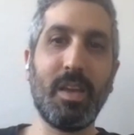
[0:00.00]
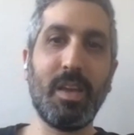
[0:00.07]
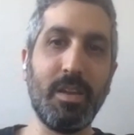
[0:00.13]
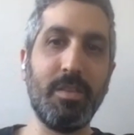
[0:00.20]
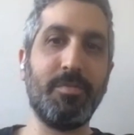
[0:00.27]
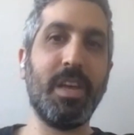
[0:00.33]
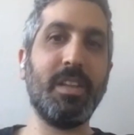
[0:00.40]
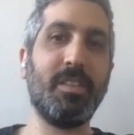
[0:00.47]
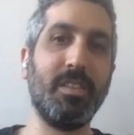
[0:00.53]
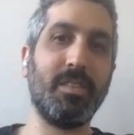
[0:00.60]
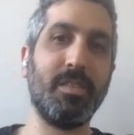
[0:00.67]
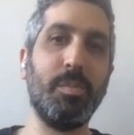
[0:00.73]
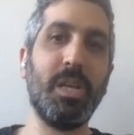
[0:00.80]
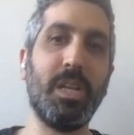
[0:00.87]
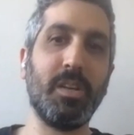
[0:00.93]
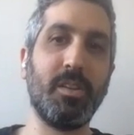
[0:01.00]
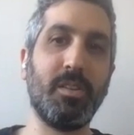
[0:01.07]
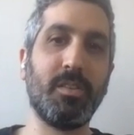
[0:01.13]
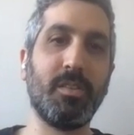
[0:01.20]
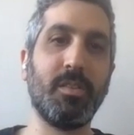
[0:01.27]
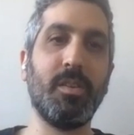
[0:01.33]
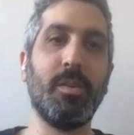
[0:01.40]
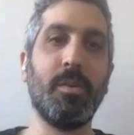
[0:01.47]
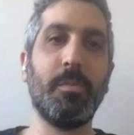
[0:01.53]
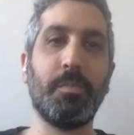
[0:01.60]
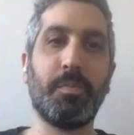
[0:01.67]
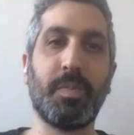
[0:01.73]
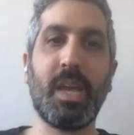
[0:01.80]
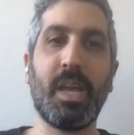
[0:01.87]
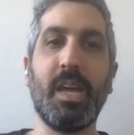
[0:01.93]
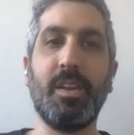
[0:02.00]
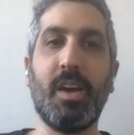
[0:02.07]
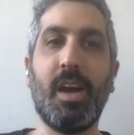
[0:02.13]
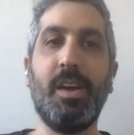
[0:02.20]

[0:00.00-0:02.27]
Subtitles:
an event is emitted, and